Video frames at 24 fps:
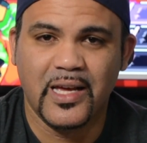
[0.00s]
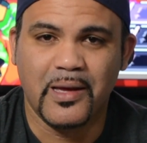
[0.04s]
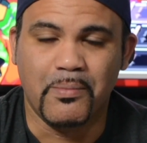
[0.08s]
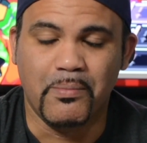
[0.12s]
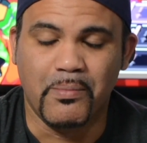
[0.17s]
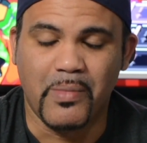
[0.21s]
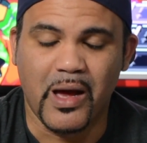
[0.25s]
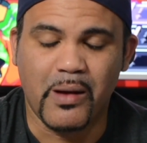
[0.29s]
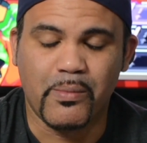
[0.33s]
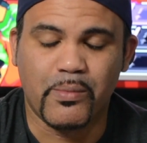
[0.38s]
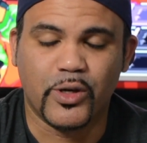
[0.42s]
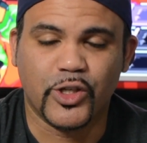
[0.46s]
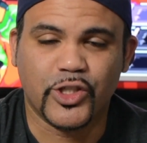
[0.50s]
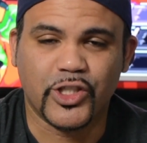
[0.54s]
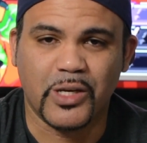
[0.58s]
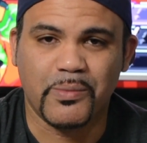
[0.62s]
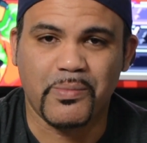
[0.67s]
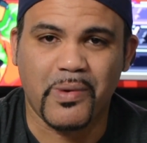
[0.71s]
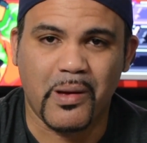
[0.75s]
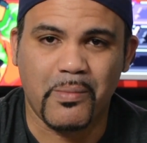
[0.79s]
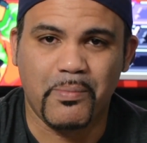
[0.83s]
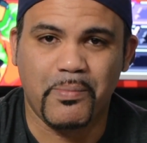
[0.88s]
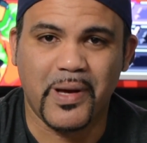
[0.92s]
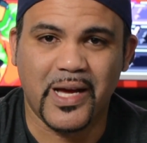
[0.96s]

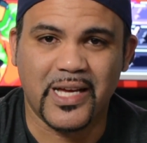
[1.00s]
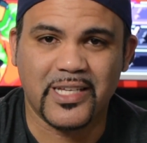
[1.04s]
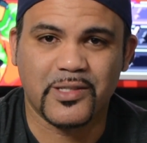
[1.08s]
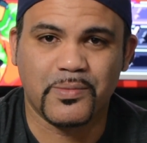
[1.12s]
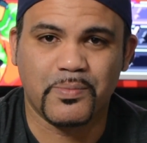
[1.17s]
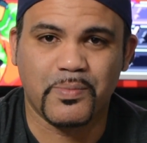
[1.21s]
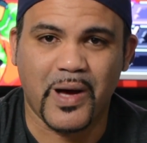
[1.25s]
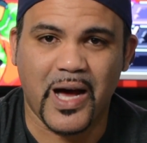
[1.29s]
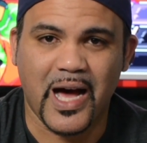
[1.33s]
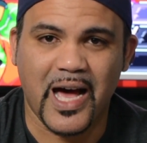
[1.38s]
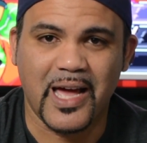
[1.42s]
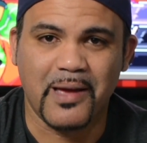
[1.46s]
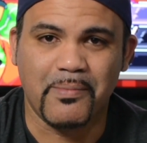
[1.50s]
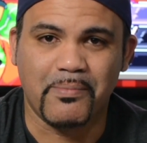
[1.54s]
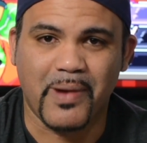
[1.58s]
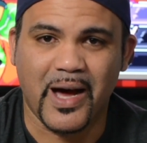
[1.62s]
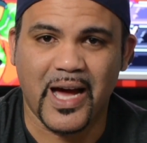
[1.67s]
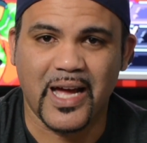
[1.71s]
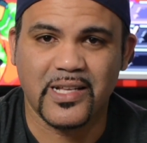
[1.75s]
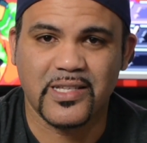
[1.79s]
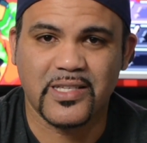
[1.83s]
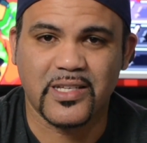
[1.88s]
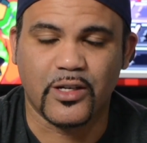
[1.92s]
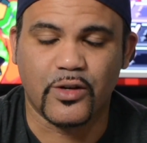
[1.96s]
membership at Best Buy.
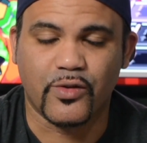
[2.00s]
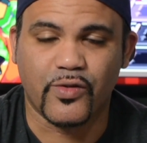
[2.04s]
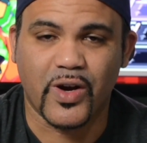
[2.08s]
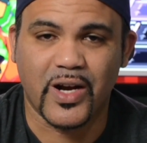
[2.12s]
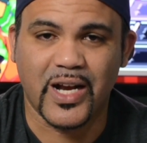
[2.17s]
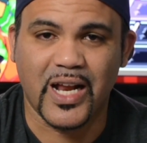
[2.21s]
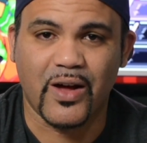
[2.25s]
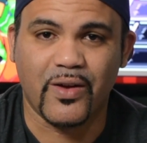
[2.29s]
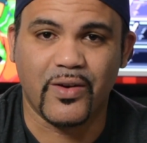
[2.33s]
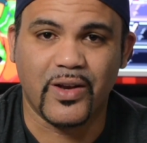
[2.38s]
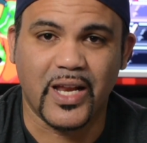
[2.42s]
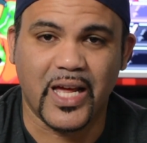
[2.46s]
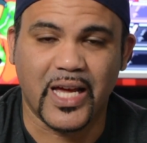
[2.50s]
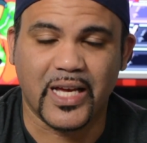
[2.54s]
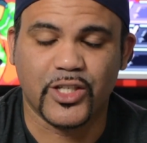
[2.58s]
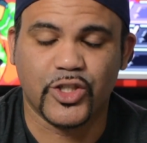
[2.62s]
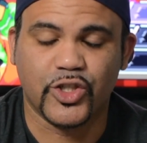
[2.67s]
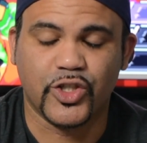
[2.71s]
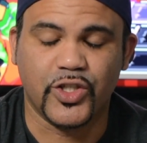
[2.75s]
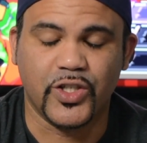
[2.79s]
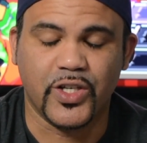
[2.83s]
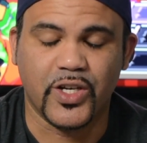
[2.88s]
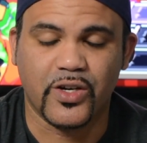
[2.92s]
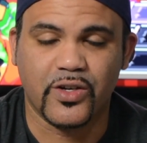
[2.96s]
Mine's gonna run out
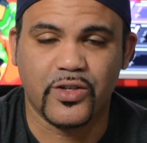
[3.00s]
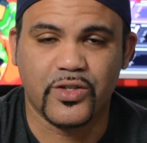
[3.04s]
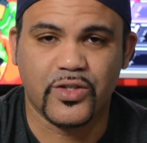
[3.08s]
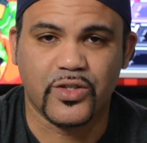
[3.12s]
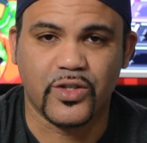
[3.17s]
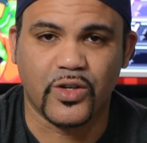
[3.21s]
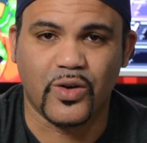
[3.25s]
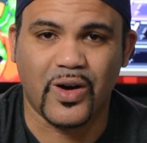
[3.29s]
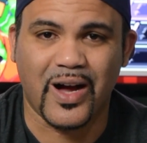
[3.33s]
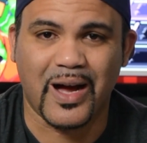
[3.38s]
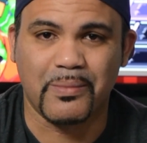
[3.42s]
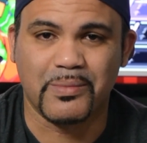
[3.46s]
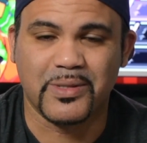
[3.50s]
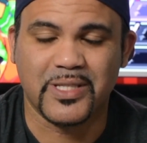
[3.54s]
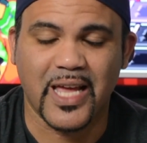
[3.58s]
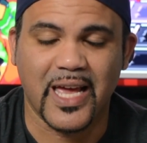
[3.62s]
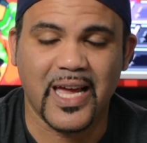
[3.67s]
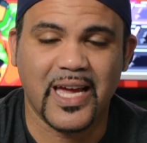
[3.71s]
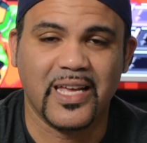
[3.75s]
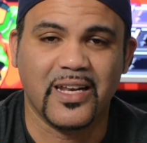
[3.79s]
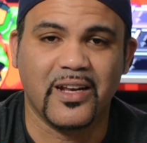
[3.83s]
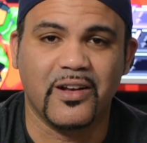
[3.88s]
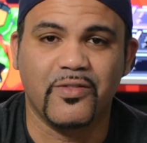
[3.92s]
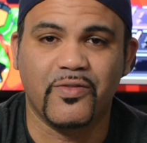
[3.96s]
next year, so I'm
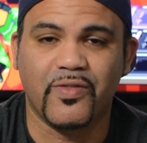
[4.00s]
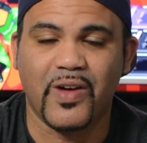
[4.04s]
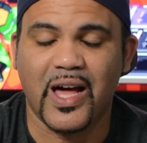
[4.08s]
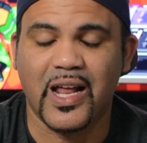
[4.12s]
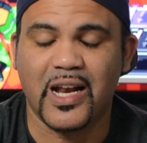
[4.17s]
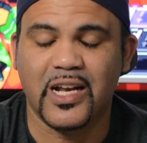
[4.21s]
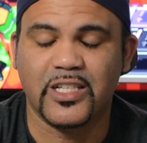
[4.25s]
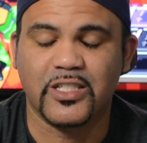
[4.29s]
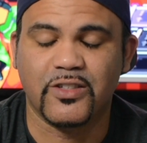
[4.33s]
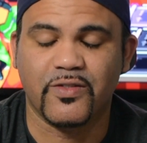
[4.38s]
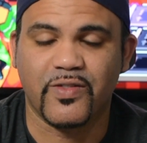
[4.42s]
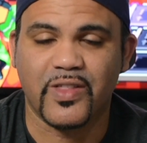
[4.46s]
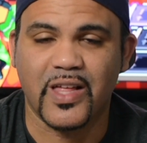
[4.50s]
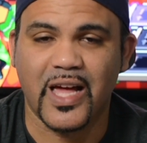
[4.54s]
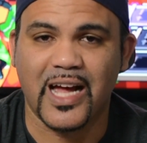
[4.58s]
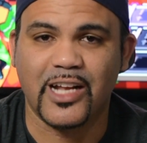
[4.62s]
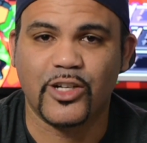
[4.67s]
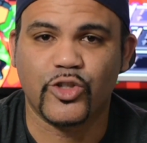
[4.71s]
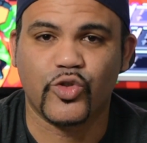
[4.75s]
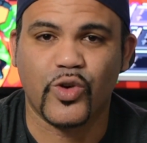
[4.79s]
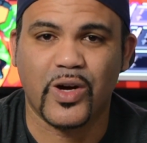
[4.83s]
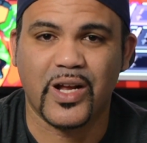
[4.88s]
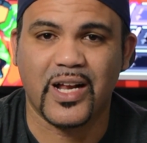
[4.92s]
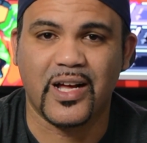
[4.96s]
taking advantage of
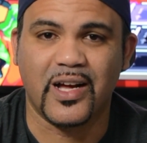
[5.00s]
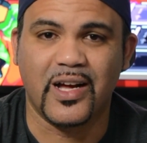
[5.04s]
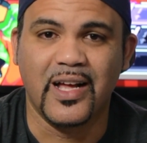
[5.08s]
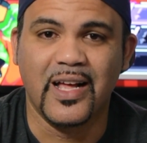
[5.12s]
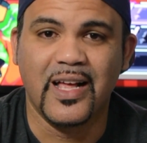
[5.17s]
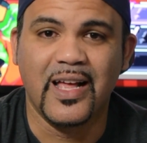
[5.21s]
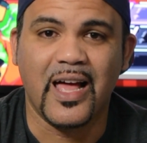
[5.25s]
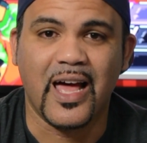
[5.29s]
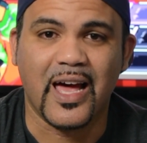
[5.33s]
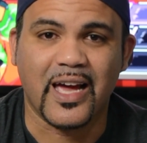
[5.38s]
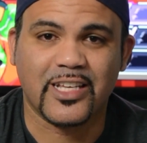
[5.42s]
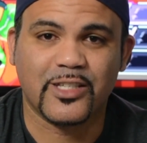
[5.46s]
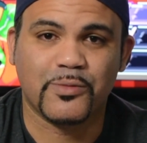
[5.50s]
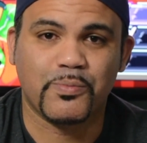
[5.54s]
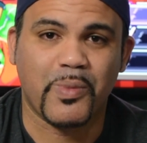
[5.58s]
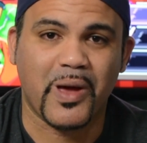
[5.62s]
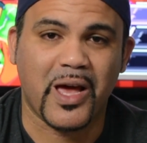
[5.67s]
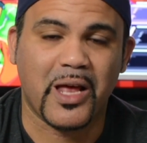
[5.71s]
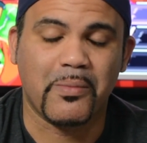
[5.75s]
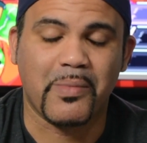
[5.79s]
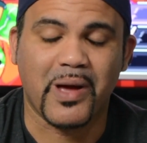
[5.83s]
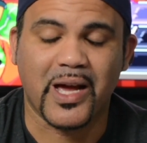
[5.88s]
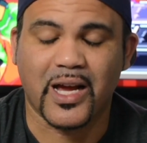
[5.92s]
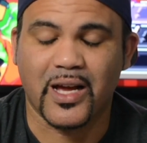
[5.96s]
that, trying to
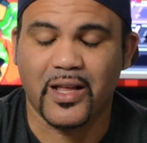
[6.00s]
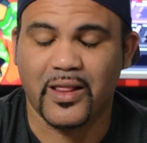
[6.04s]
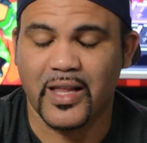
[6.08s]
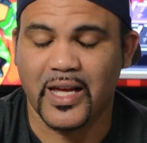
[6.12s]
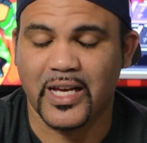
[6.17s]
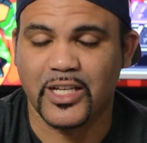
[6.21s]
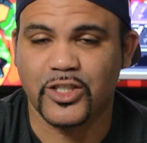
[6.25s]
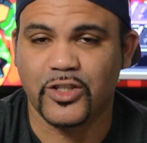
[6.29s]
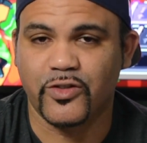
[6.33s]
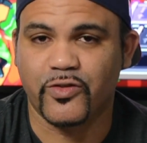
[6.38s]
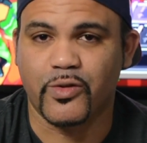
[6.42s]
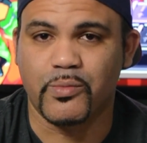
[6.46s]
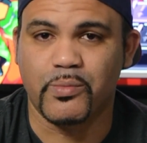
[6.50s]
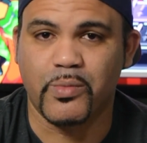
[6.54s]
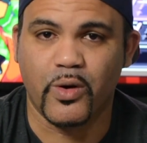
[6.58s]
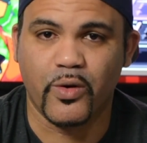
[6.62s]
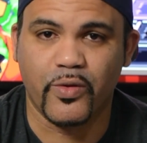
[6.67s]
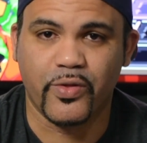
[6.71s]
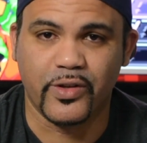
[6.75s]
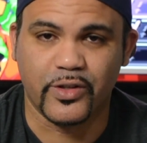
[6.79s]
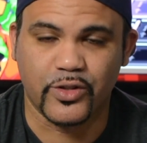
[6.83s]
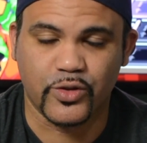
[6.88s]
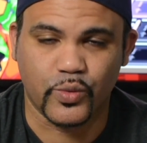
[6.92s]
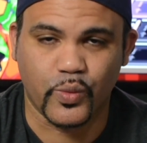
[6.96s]
expand my collection for
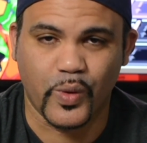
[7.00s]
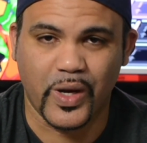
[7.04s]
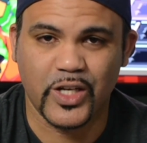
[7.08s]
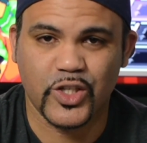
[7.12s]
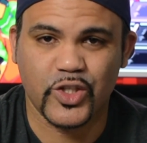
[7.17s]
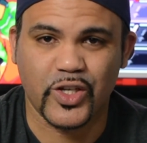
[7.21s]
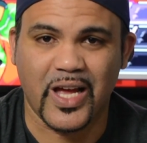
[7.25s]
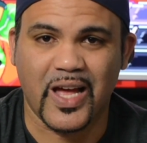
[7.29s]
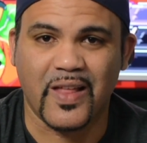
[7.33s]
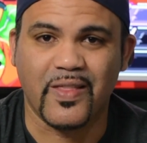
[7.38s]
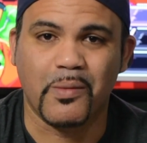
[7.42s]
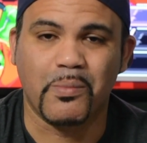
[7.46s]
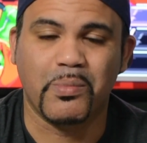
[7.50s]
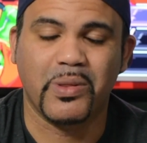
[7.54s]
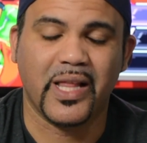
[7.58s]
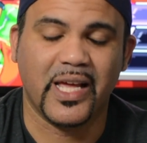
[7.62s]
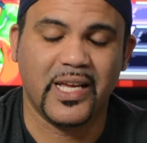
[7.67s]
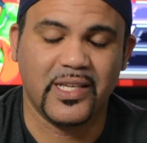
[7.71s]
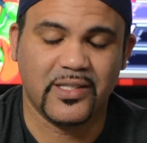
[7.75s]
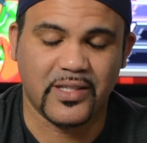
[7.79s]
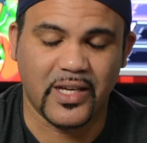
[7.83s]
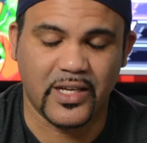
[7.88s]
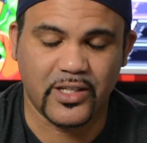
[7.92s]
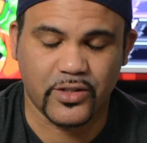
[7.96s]
both the Switch and the
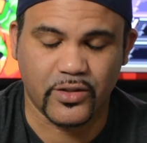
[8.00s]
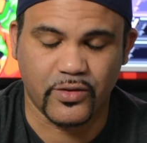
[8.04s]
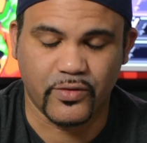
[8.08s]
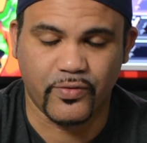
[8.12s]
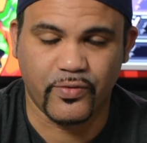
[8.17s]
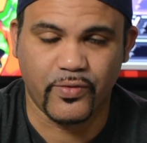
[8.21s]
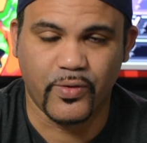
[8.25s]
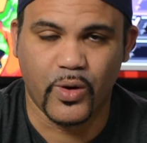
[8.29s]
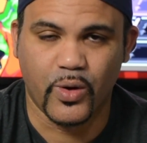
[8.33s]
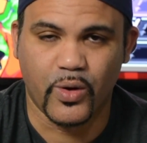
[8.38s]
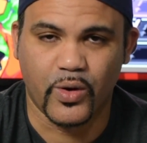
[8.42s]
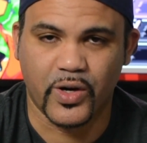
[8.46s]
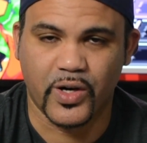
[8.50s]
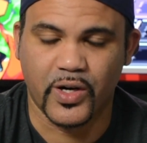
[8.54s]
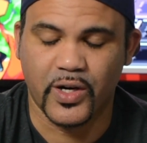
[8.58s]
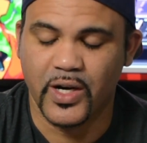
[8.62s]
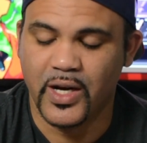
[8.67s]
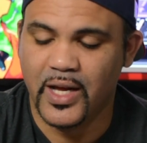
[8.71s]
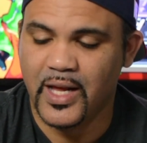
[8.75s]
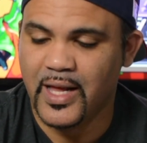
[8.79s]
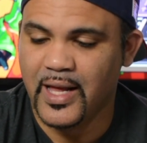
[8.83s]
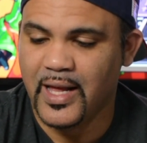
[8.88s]
PlayStation 4.